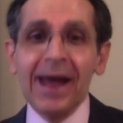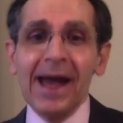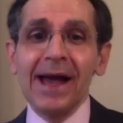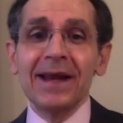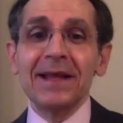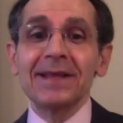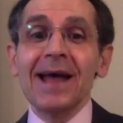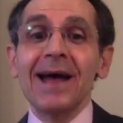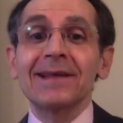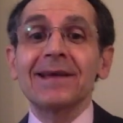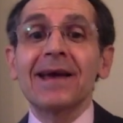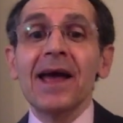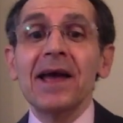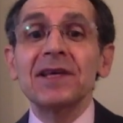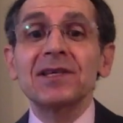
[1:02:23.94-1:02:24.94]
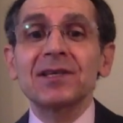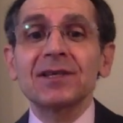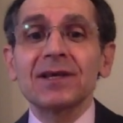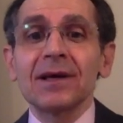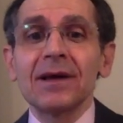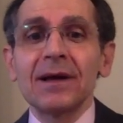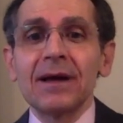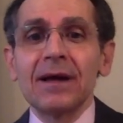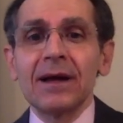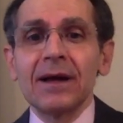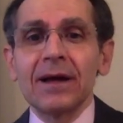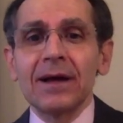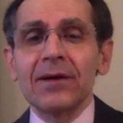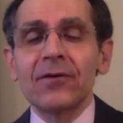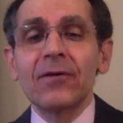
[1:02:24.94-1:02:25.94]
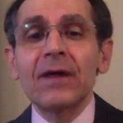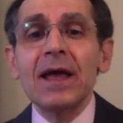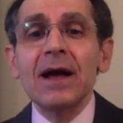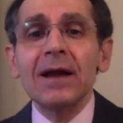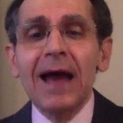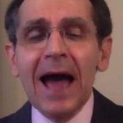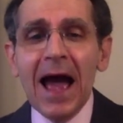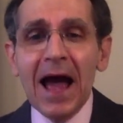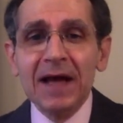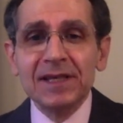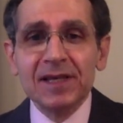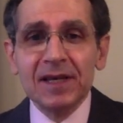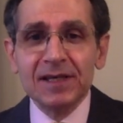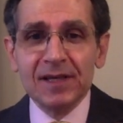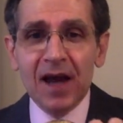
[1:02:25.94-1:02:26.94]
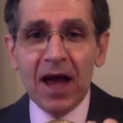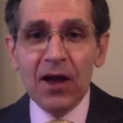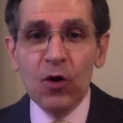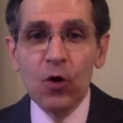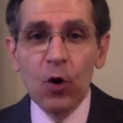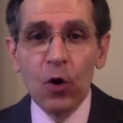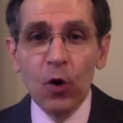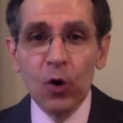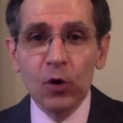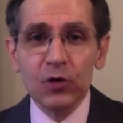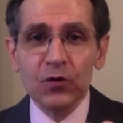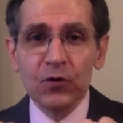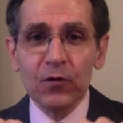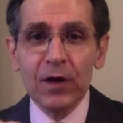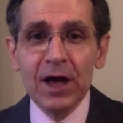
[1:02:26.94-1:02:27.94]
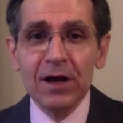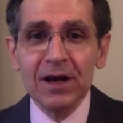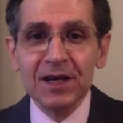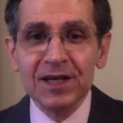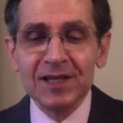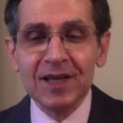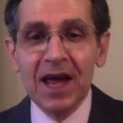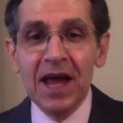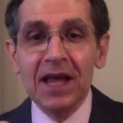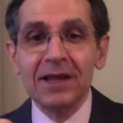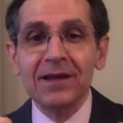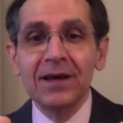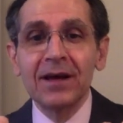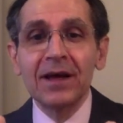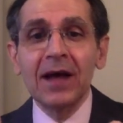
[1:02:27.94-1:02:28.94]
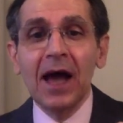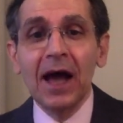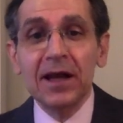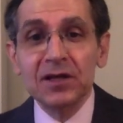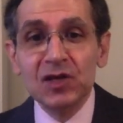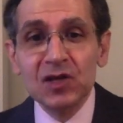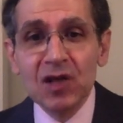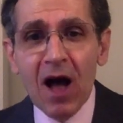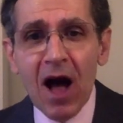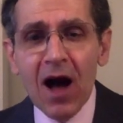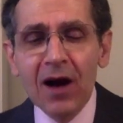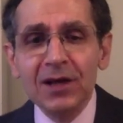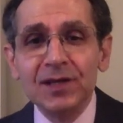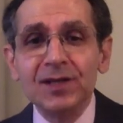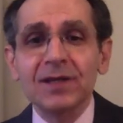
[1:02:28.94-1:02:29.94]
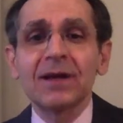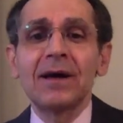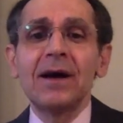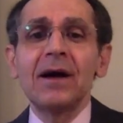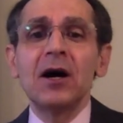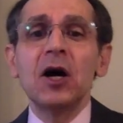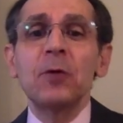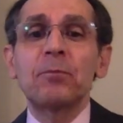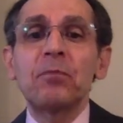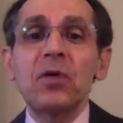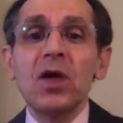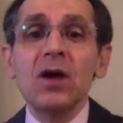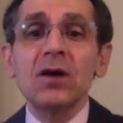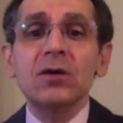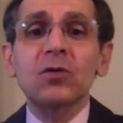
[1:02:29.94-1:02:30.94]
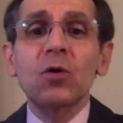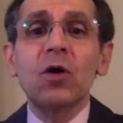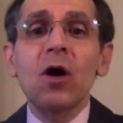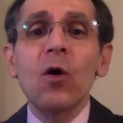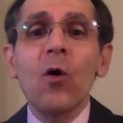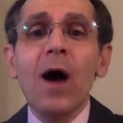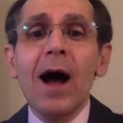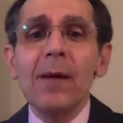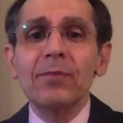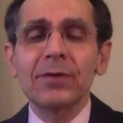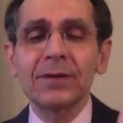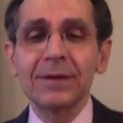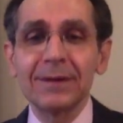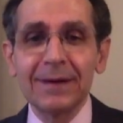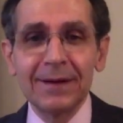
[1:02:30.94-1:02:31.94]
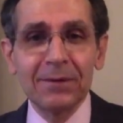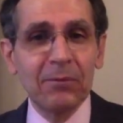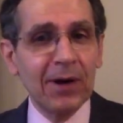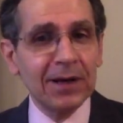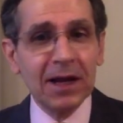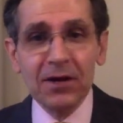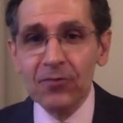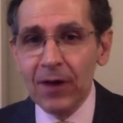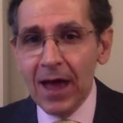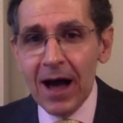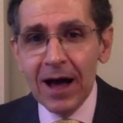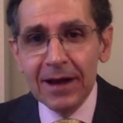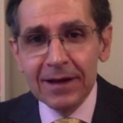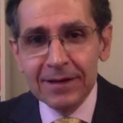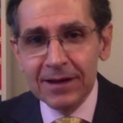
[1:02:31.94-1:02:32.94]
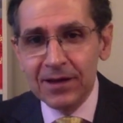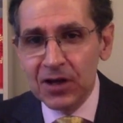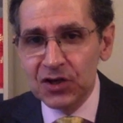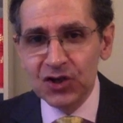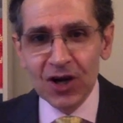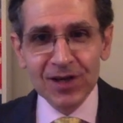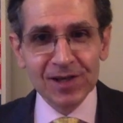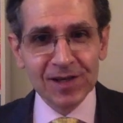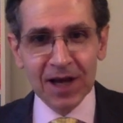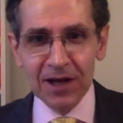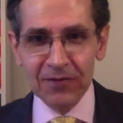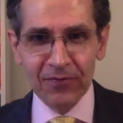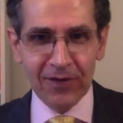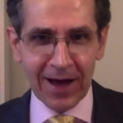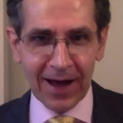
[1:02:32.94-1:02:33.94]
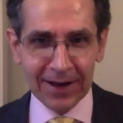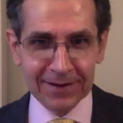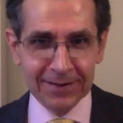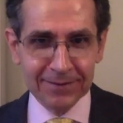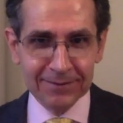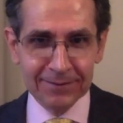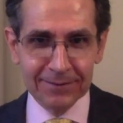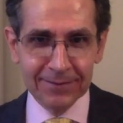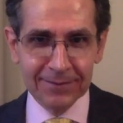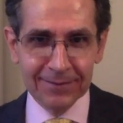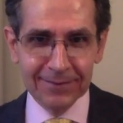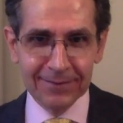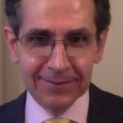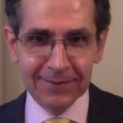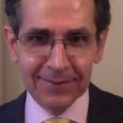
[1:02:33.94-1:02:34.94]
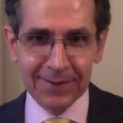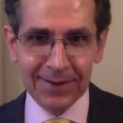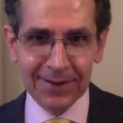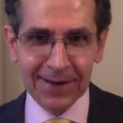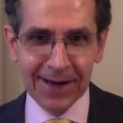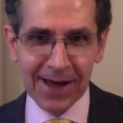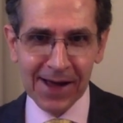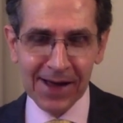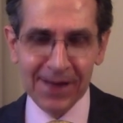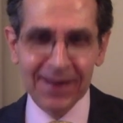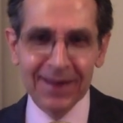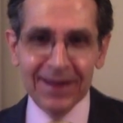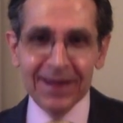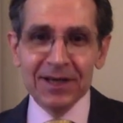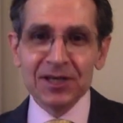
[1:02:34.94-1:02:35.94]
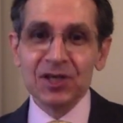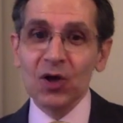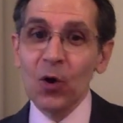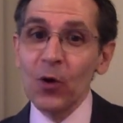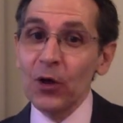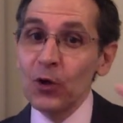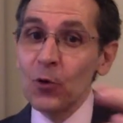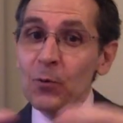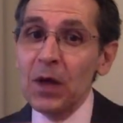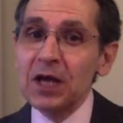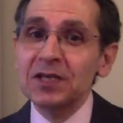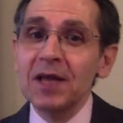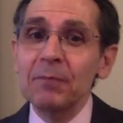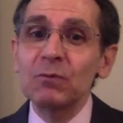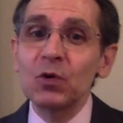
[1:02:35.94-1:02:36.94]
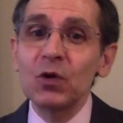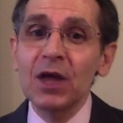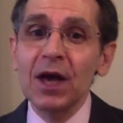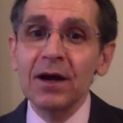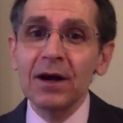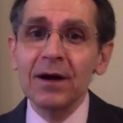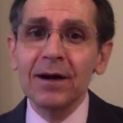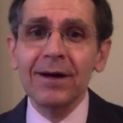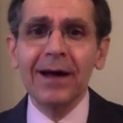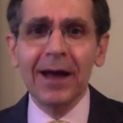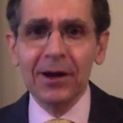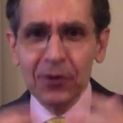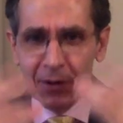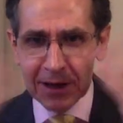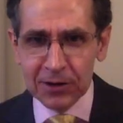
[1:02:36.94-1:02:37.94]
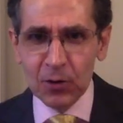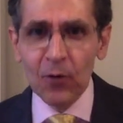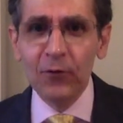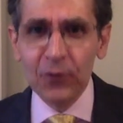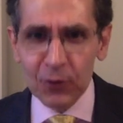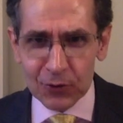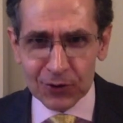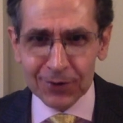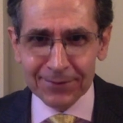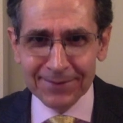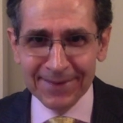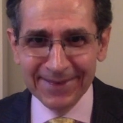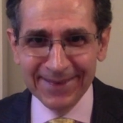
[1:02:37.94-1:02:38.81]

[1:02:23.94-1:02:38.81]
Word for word: And in that case, real assets like gold, real estate, and stocks appear to go up, but in reality they just stayed flat. Okay? So you mix them together and you get confusion.